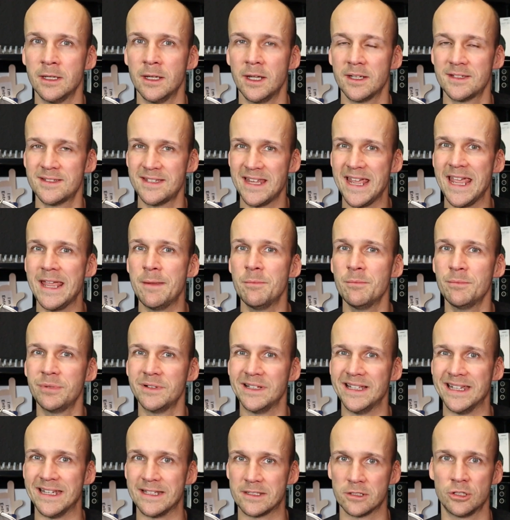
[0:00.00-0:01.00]
a
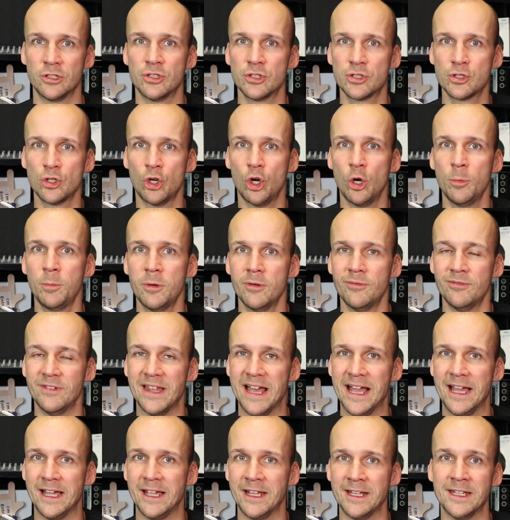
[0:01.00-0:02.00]
template on top of
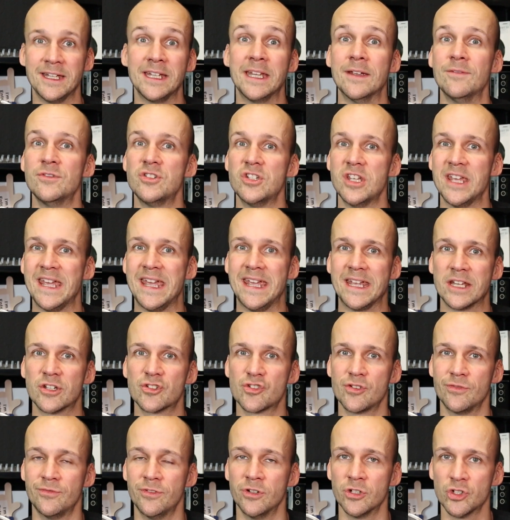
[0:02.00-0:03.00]
that, and it gives you
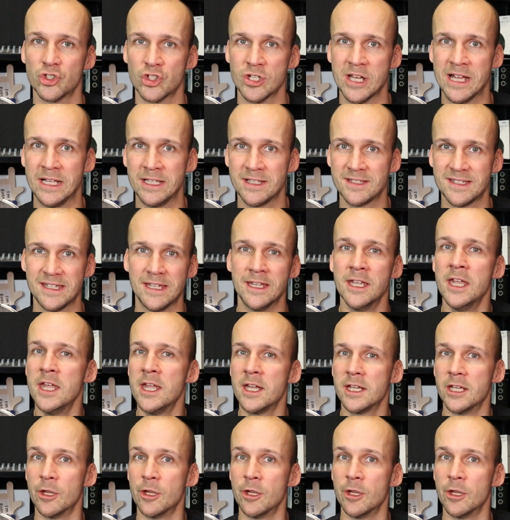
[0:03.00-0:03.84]
extra functionality.